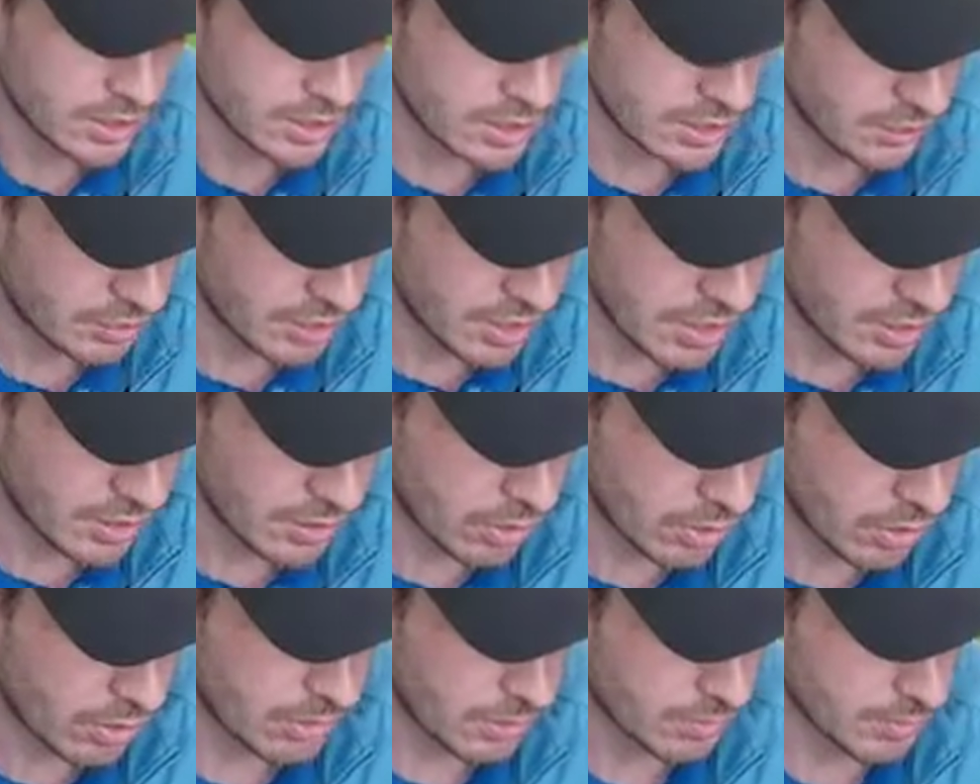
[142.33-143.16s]
You've then
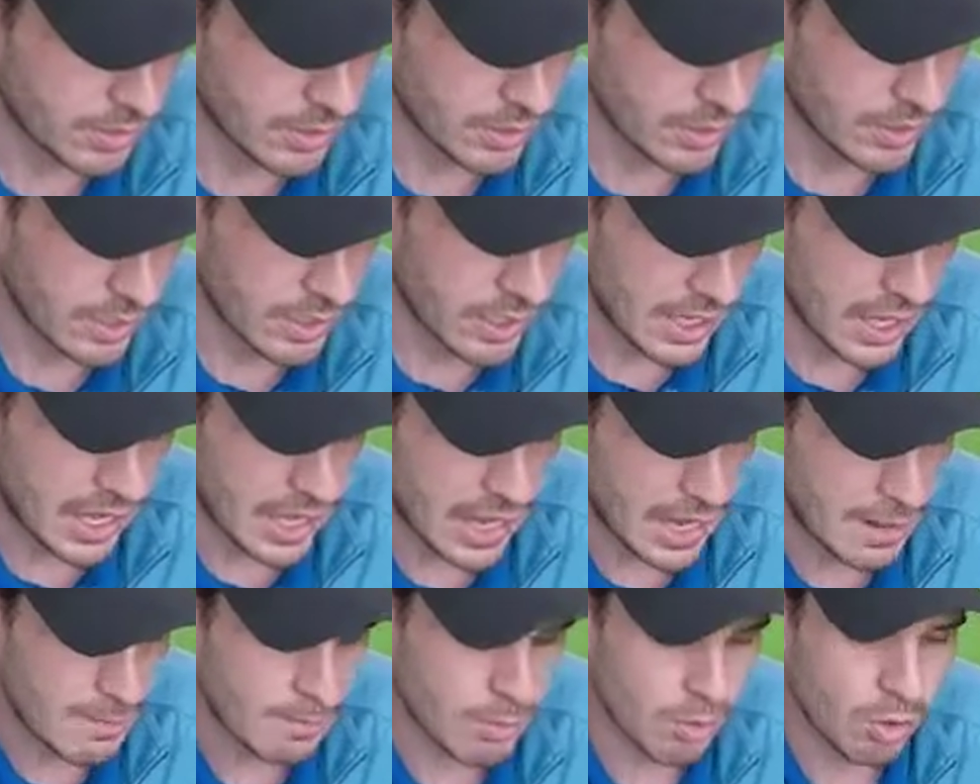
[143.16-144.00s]
got
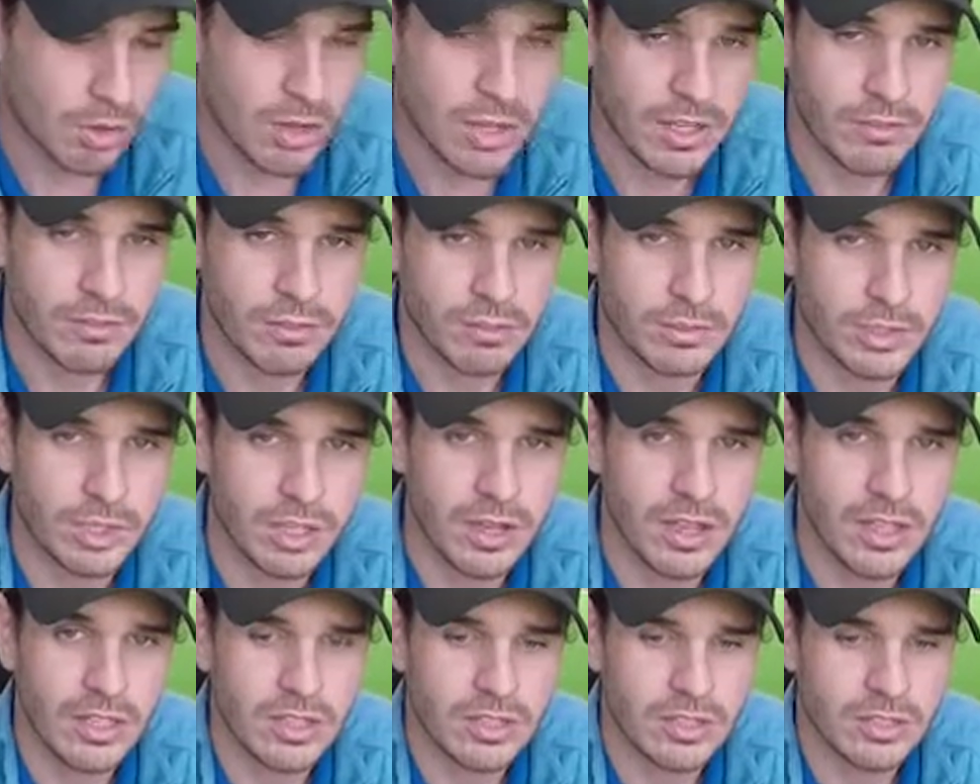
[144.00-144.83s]
an M grind from
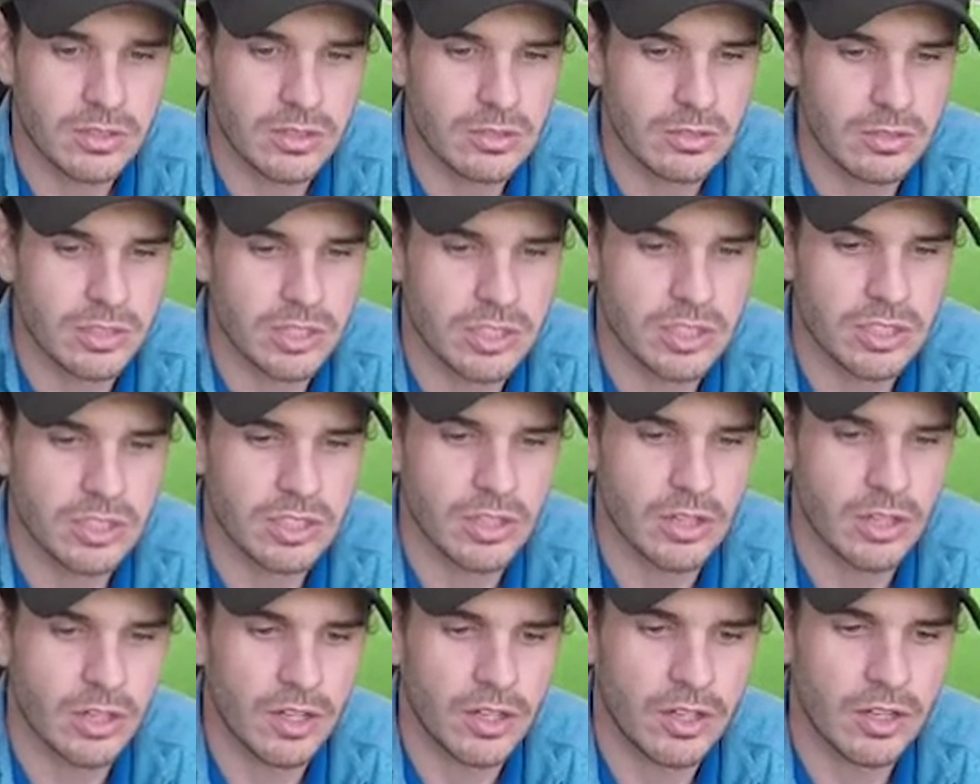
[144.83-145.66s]
Titleist, which has
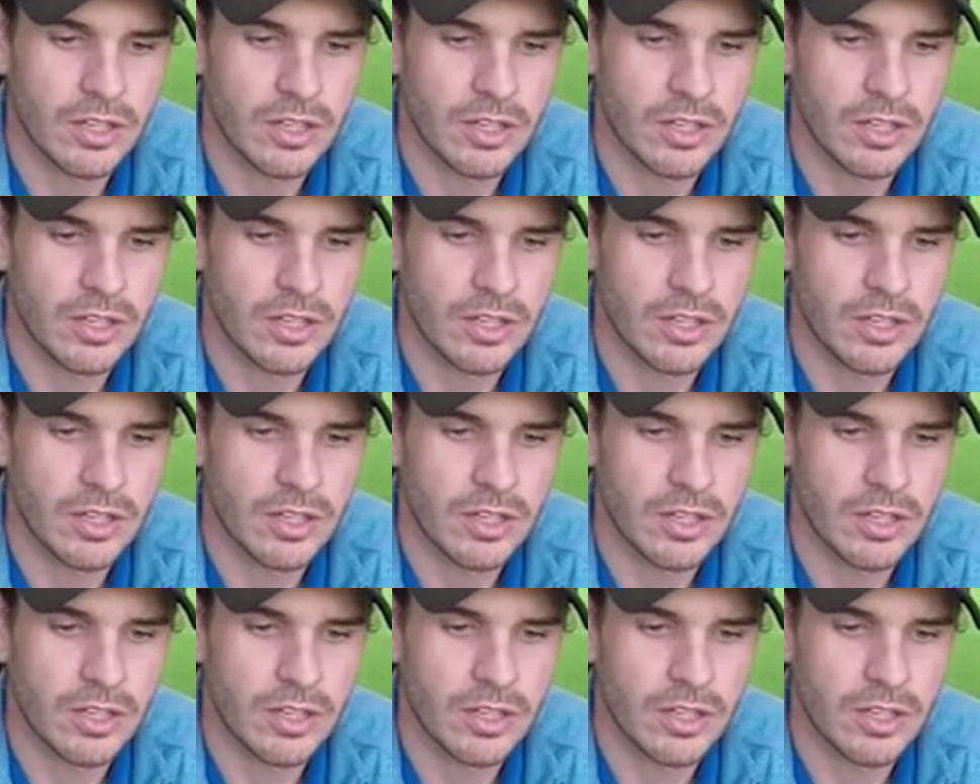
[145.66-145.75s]
got